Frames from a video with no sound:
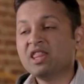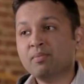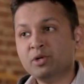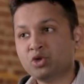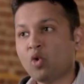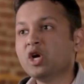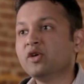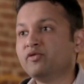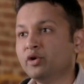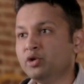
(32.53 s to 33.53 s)
and the majority
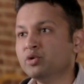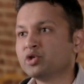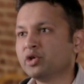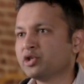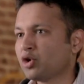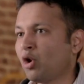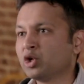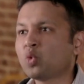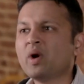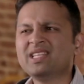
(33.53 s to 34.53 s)
of your users are
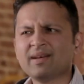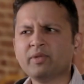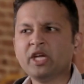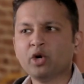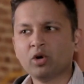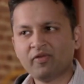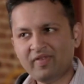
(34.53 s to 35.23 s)
twenty-something-year-old